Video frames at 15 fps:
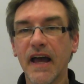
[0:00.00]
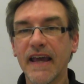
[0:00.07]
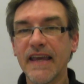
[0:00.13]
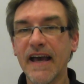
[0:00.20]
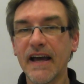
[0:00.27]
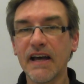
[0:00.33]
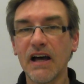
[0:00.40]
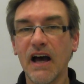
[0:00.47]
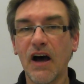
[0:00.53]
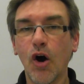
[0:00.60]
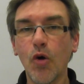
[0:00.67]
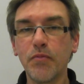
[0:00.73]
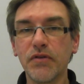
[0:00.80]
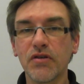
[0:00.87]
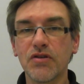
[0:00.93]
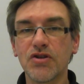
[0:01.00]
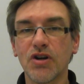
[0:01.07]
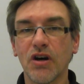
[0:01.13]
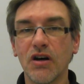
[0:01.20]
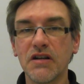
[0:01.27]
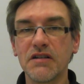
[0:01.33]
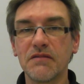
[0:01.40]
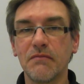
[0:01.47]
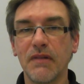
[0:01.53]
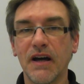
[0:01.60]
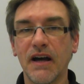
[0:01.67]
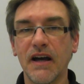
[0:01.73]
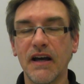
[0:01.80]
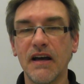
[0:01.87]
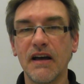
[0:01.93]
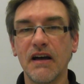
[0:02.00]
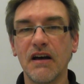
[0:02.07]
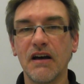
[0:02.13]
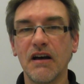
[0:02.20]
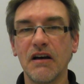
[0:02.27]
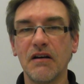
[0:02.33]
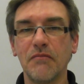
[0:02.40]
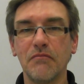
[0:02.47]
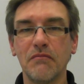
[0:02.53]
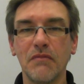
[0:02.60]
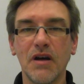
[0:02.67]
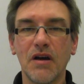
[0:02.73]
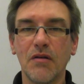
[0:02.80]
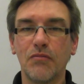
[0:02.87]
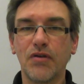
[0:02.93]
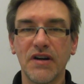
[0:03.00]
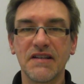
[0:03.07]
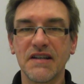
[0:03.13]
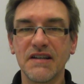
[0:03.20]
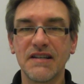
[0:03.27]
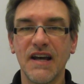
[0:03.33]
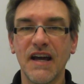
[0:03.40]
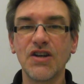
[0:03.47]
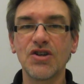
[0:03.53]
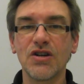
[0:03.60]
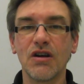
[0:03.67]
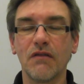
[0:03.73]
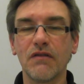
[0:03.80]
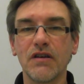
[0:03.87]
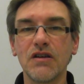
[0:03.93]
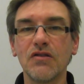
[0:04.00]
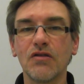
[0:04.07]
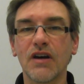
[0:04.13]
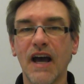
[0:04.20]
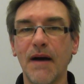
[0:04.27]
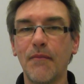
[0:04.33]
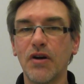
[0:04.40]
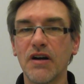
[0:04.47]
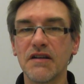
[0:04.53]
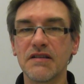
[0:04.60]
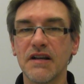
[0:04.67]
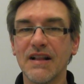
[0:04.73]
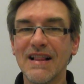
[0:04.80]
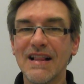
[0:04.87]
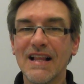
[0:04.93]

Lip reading: Yeah, I hope you enjoyed my presentation of the new cameras.